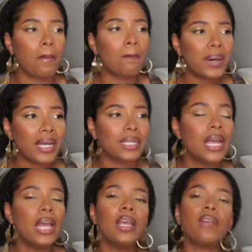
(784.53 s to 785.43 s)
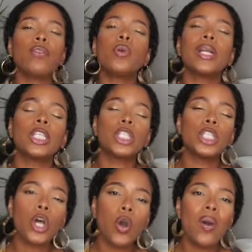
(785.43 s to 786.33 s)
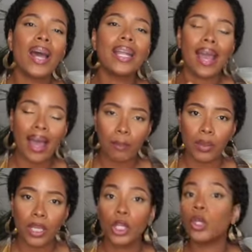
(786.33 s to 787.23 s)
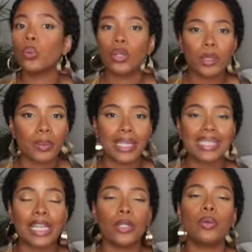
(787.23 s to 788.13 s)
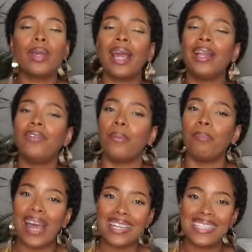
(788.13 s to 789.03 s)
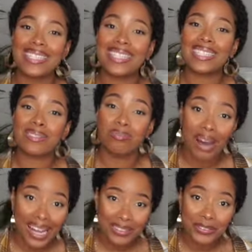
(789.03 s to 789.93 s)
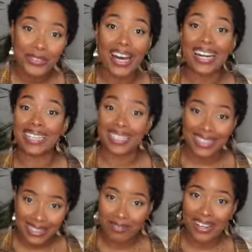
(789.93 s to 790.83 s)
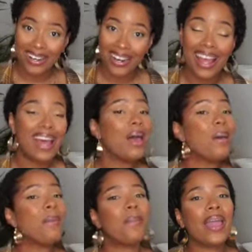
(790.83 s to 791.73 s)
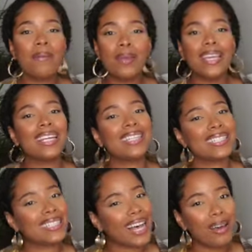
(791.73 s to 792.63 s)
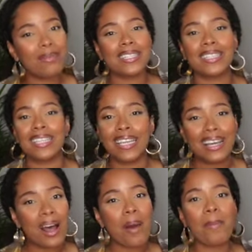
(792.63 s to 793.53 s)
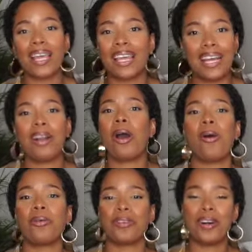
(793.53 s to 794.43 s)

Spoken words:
But if you are so unhappy in your workplace that you can't even manage to smile at a customer, baby, it is time to get up and get on,